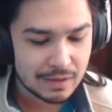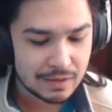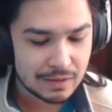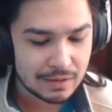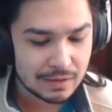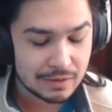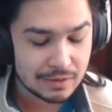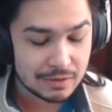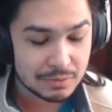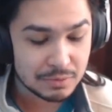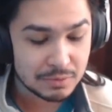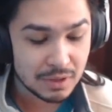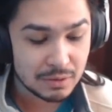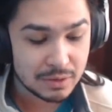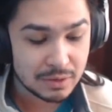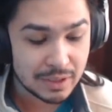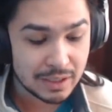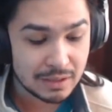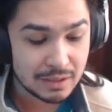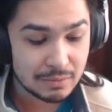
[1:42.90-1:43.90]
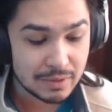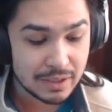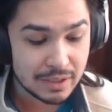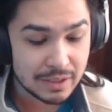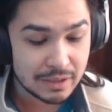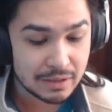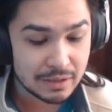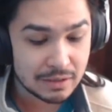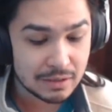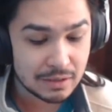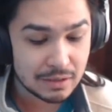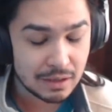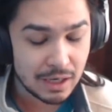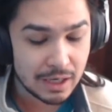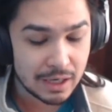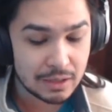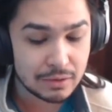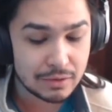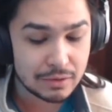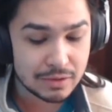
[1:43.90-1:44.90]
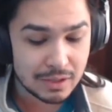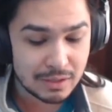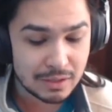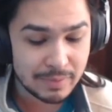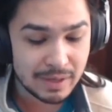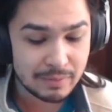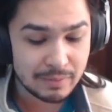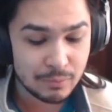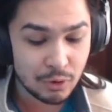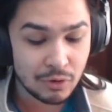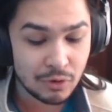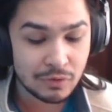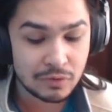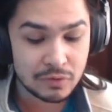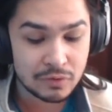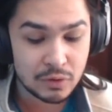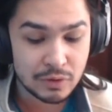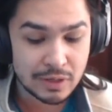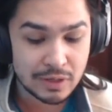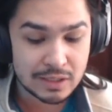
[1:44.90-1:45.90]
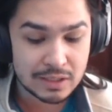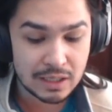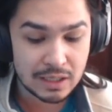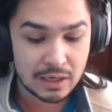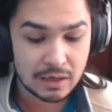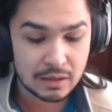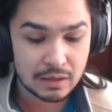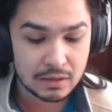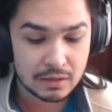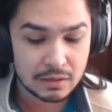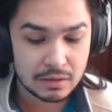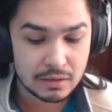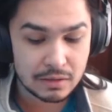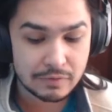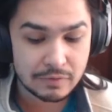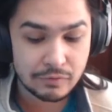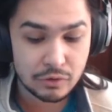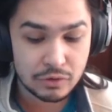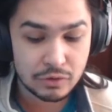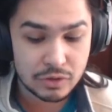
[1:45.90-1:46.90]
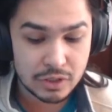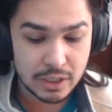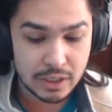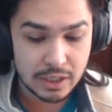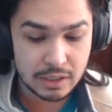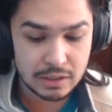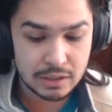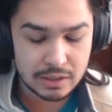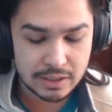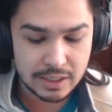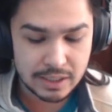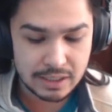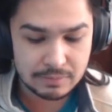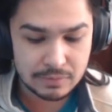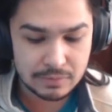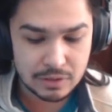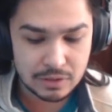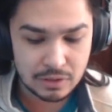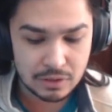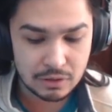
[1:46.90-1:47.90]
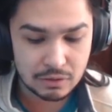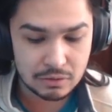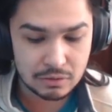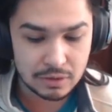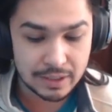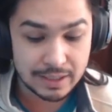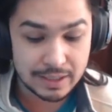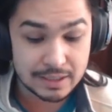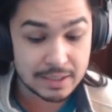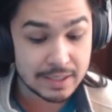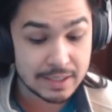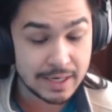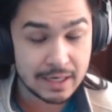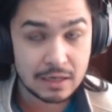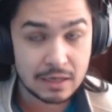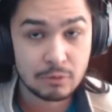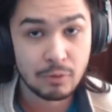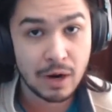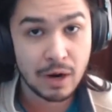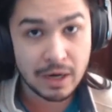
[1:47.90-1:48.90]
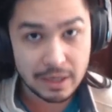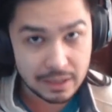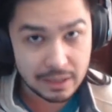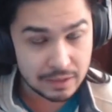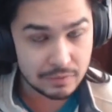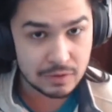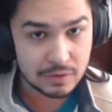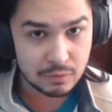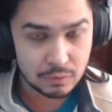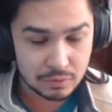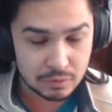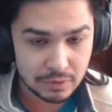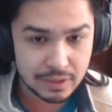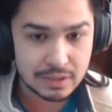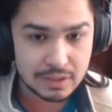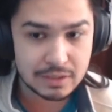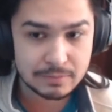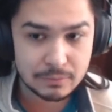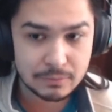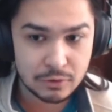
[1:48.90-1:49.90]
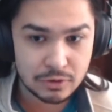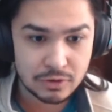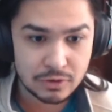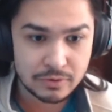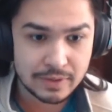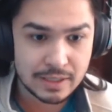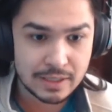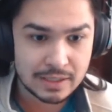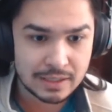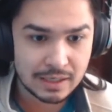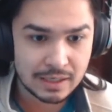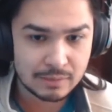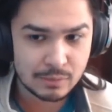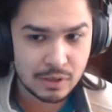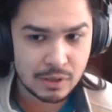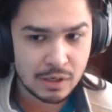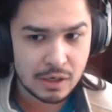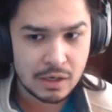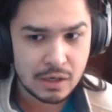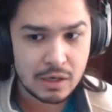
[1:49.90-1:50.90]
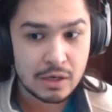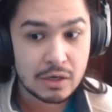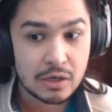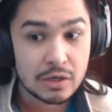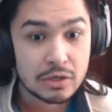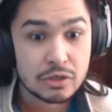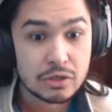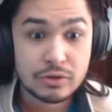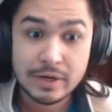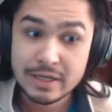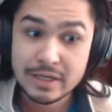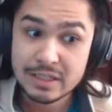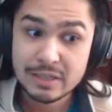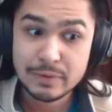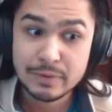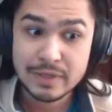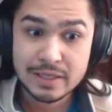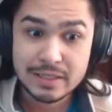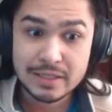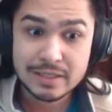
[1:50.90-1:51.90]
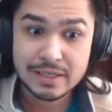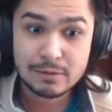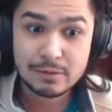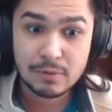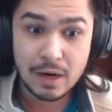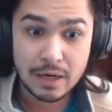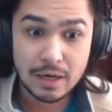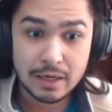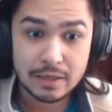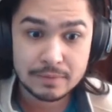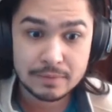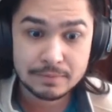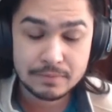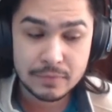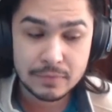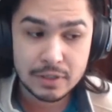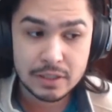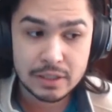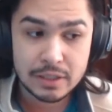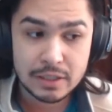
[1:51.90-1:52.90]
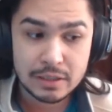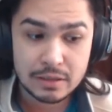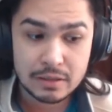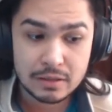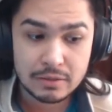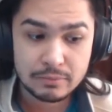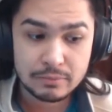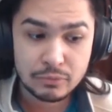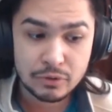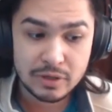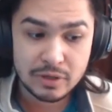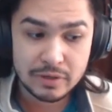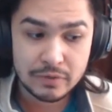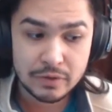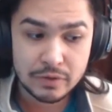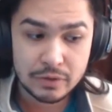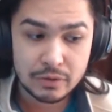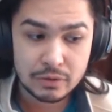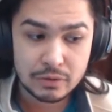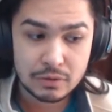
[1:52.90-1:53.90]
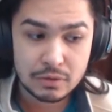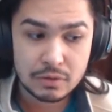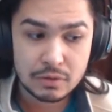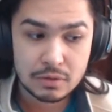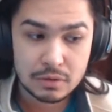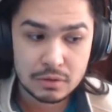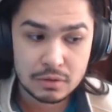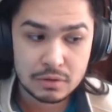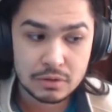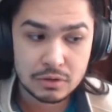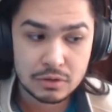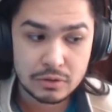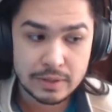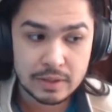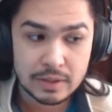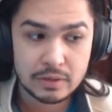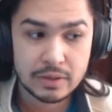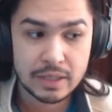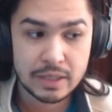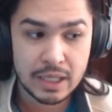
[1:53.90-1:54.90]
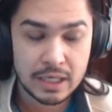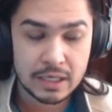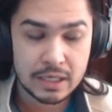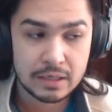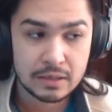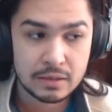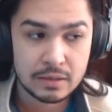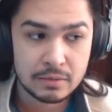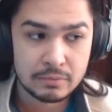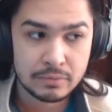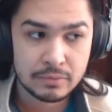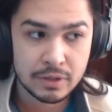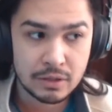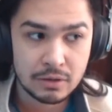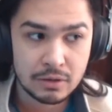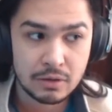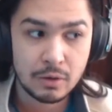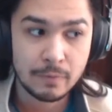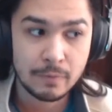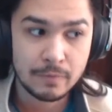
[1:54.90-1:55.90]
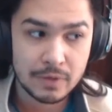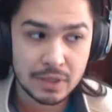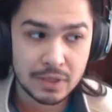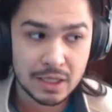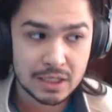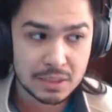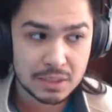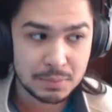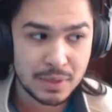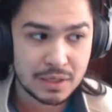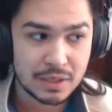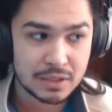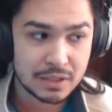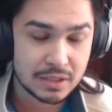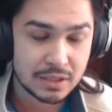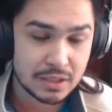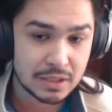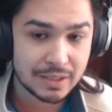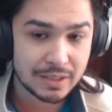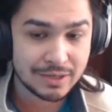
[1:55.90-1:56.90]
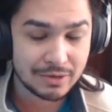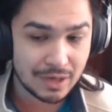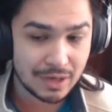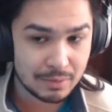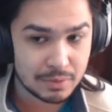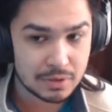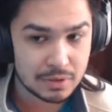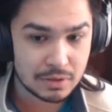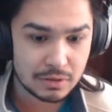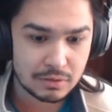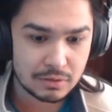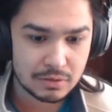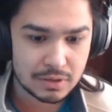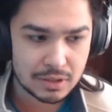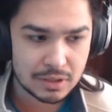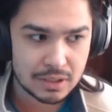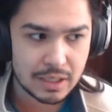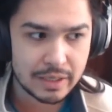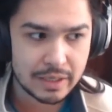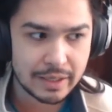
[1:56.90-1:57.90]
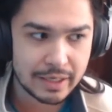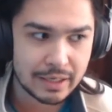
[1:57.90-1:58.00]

There's probably gonna be, I know there's gonna be more of a focus on the first gen team, so like Zatanna and Rocket even will get some more screen time. Strangely, we didn't see Rocket in the preview little trailer thing they did, but hopefully that just means she's in later episodes, because I